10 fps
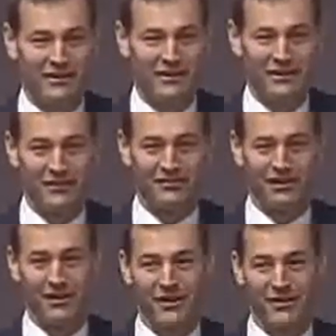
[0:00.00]
they
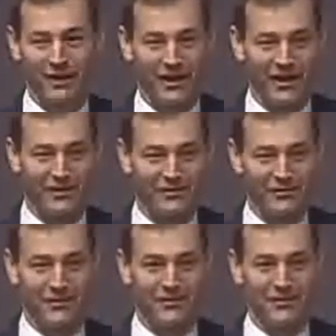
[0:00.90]
say, oh, I had a
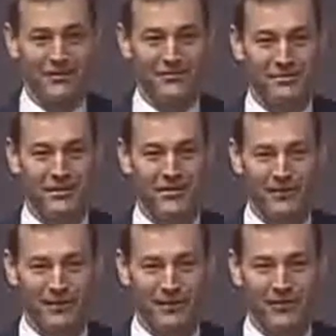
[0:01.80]
stress test a
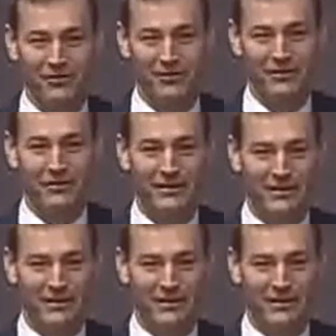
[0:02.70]
month ago, and